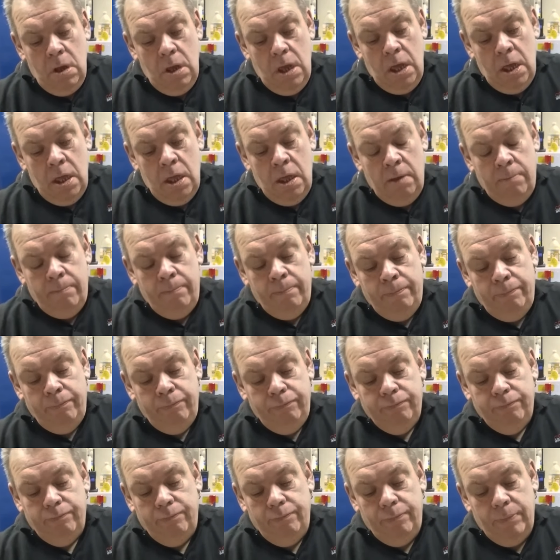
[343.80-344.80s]

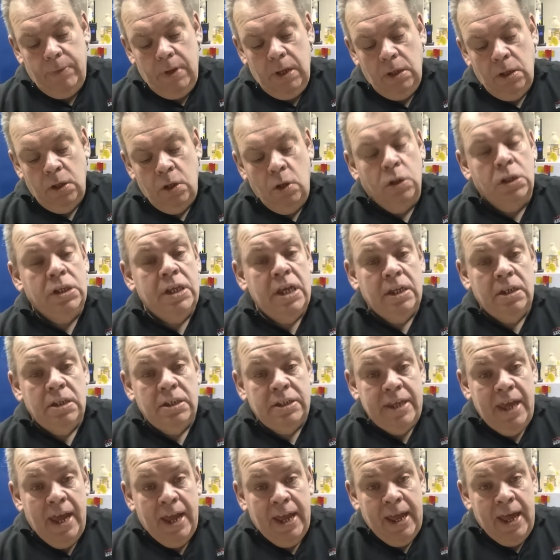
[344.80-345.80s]
content,
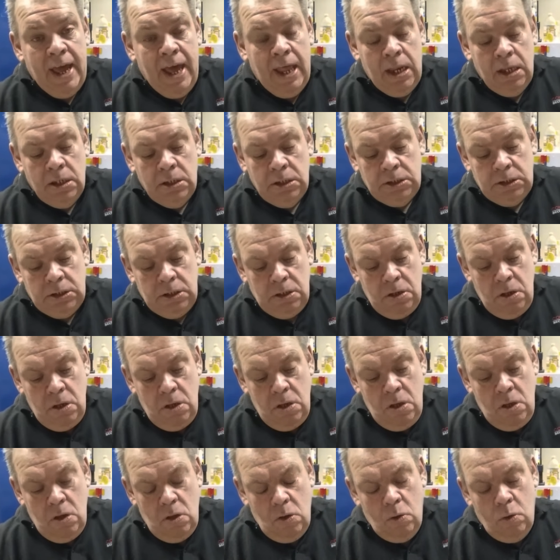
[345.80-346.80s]
10 gallons
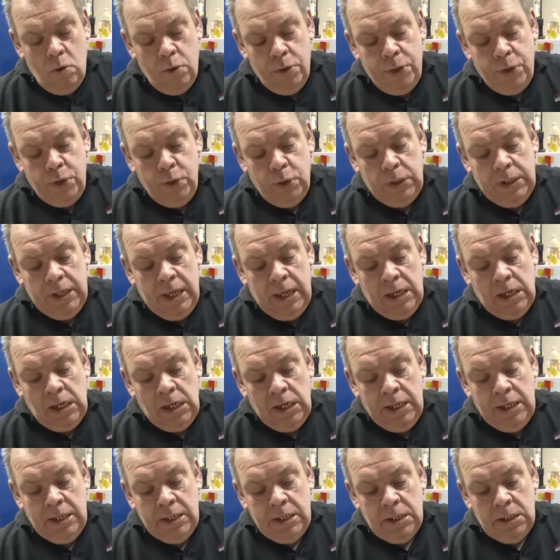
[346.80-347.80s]
or 38
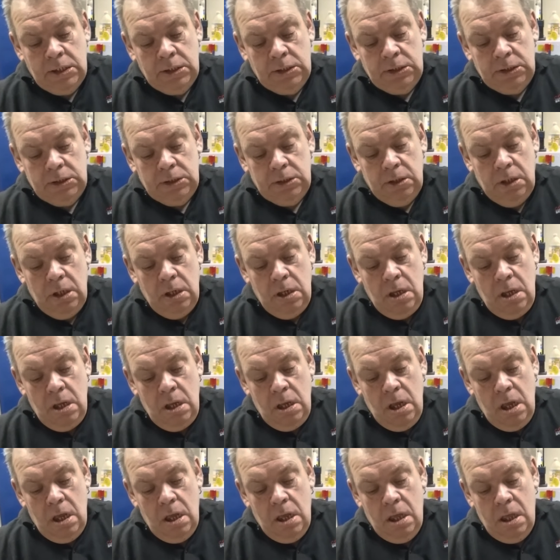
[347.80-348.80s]
litres.
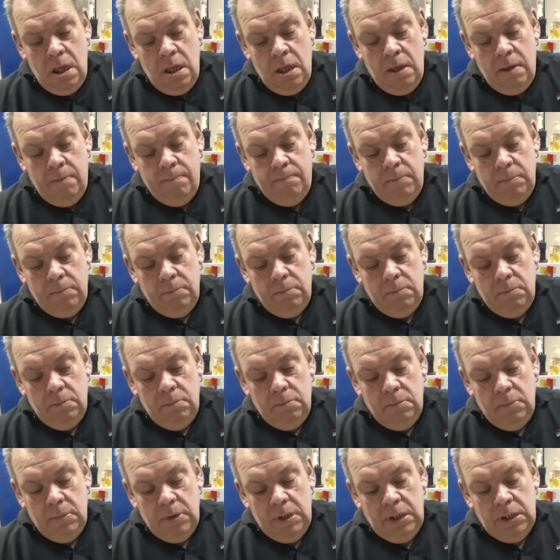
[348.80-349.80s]

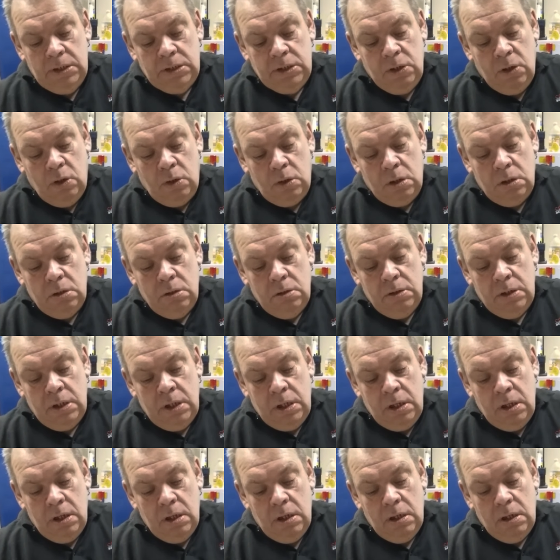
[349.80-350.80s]
It's got
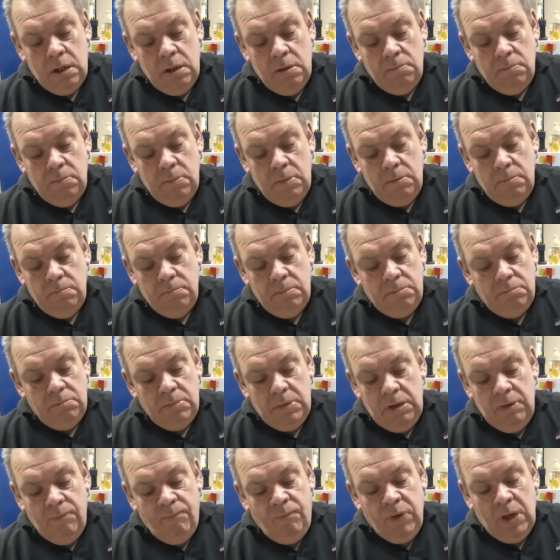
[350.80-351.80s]

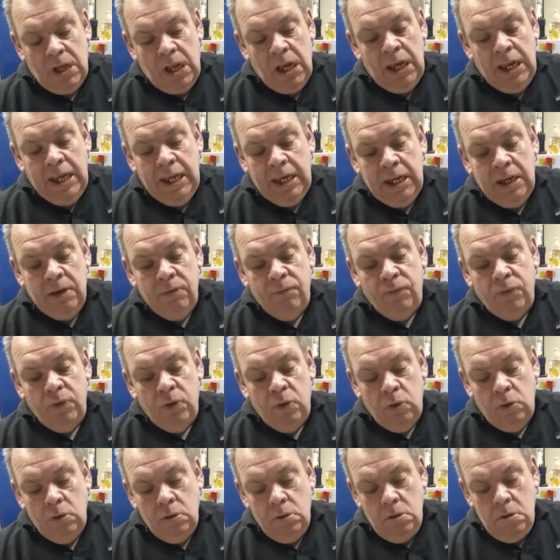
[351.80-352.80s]
for cleaning,
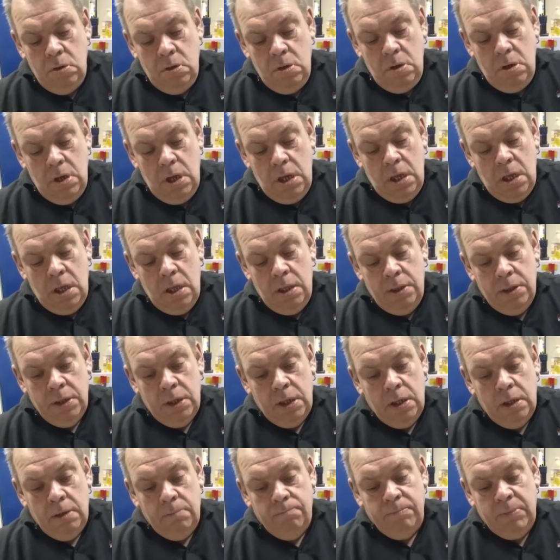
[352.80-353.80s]
for the
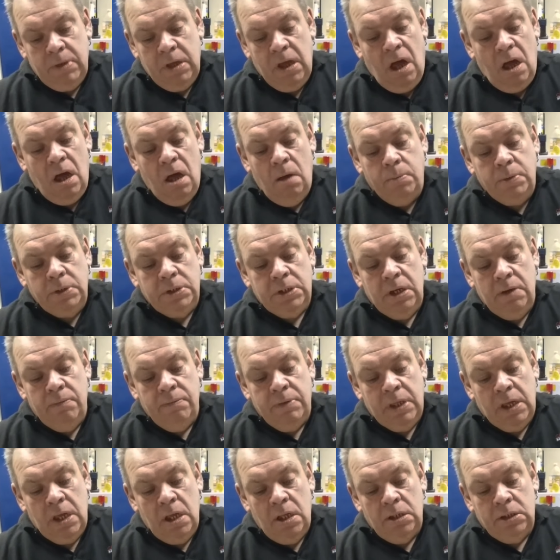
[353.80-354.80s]
carbs and
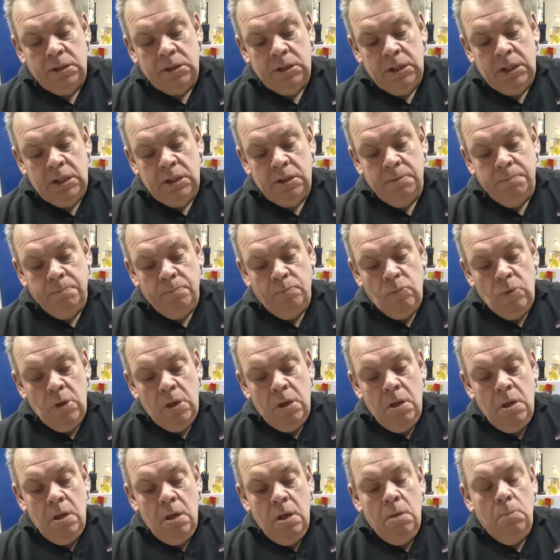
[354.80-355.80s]
everything else in it.
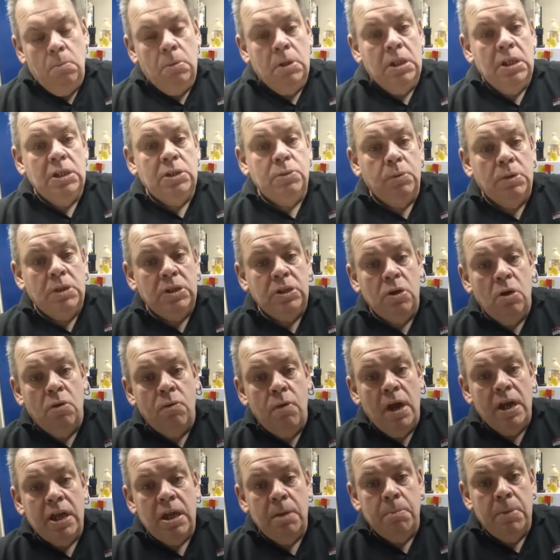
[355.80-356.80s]
But this one's not
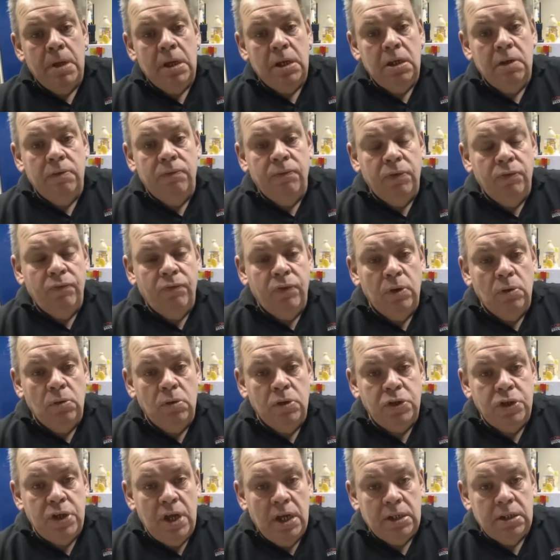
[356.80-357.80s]
recommended for fuel
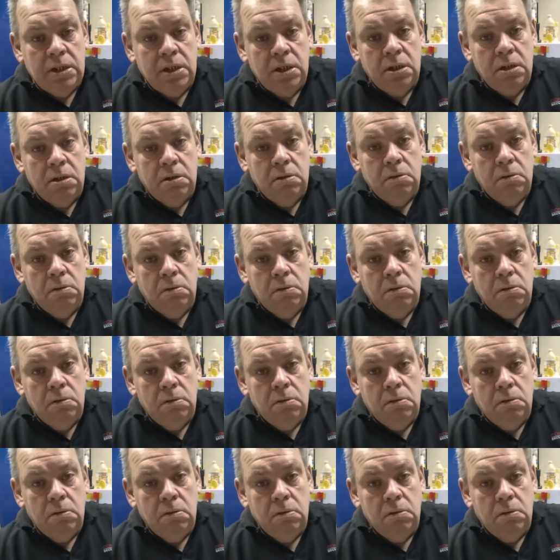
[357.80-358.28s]
injected